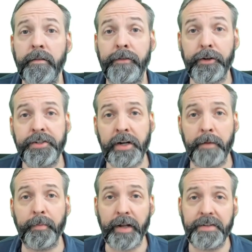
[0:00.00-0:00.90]
First
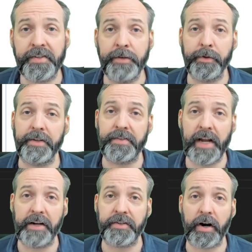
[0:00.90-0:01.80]
up, let's see what the
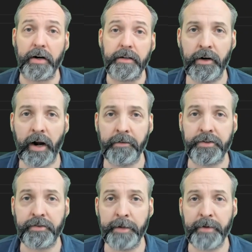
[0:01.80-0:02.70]
stakes are. Here I have a
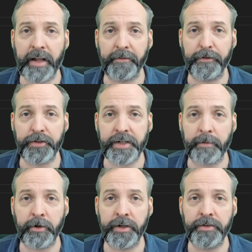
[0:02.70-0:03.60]
script, and the first thing
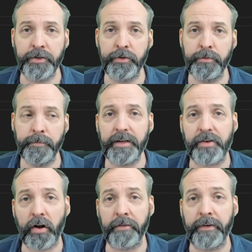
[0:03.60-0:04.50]
I'm gonna do is
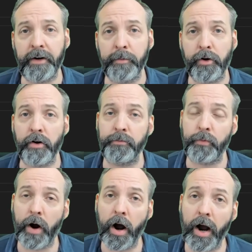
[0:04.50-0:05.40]
call a variable called
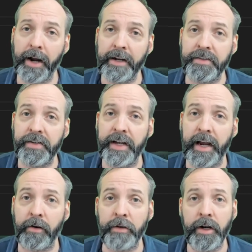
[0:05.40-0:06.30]
raw inc count.